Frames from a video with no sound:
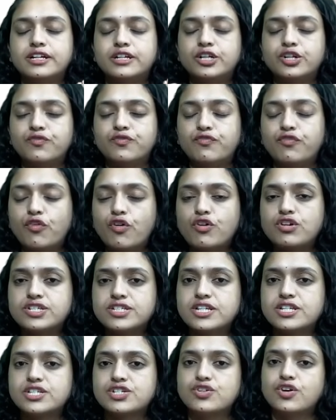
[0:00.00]
force does
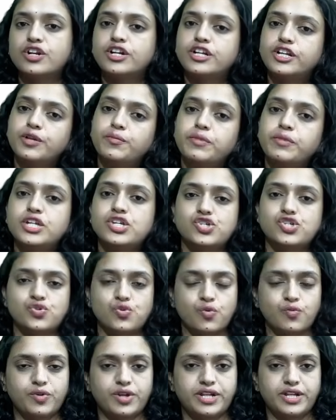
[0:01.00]
not diminish
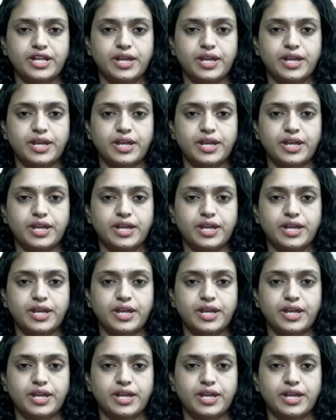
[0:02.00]
over time.